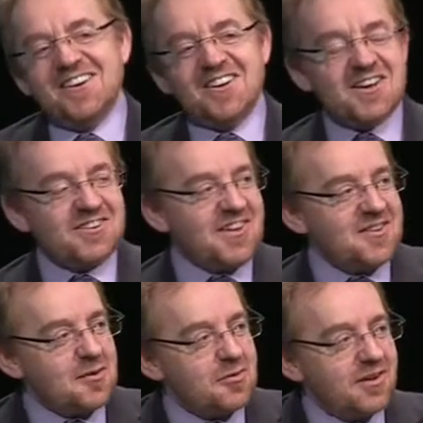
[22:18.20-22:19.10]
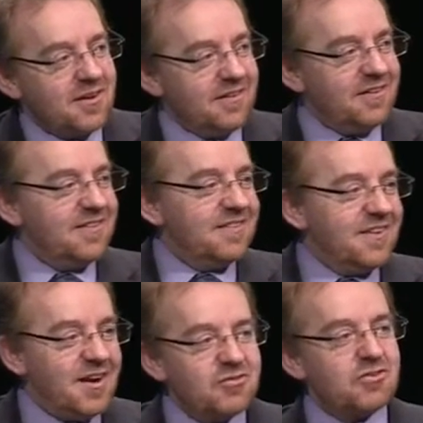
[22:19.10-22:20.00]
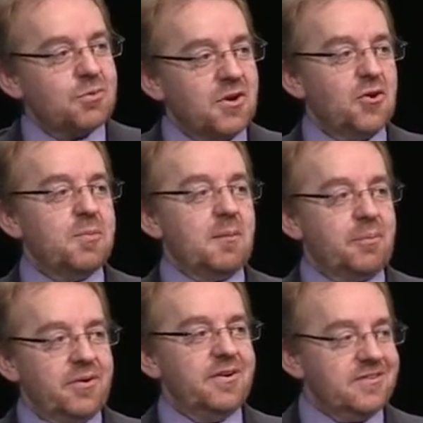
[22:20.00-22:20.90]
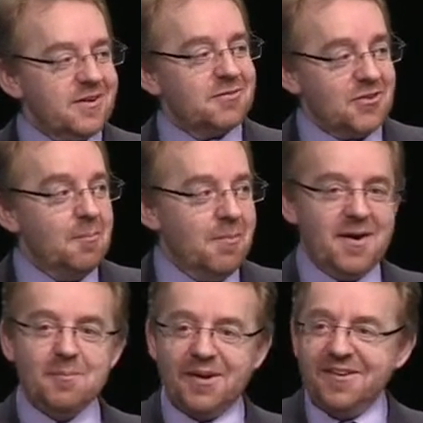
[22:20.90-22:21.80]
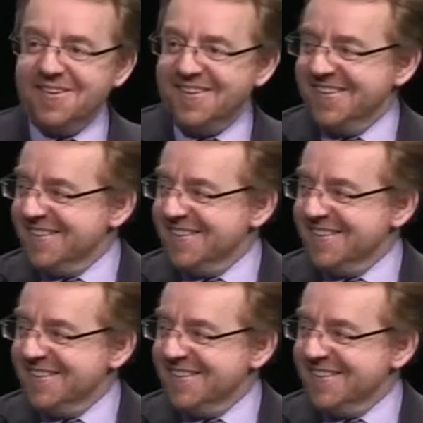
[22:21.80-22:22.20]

and I sat there thinking, I've just won a Nobel Prize, I've done my bit.